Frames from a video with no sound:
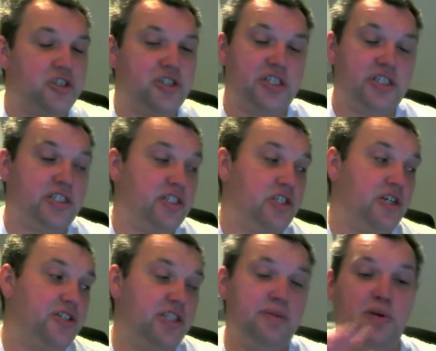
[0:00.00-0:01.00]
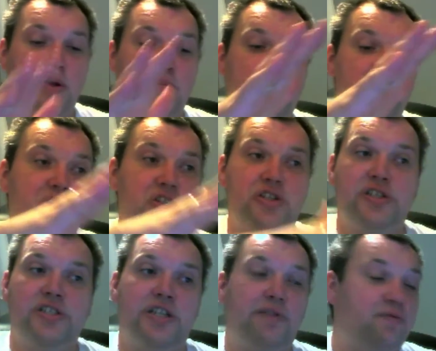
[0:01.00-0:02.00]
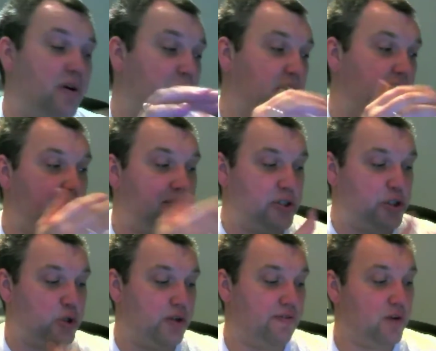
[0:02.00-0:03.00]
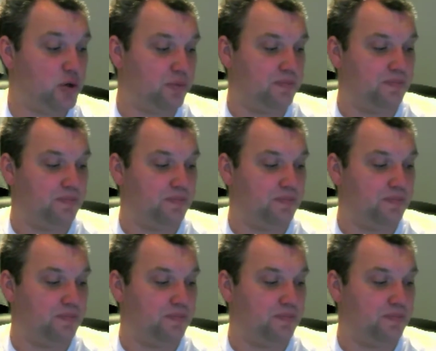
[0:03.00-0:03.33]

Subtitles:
is just debug messages sent from the camera to the phone.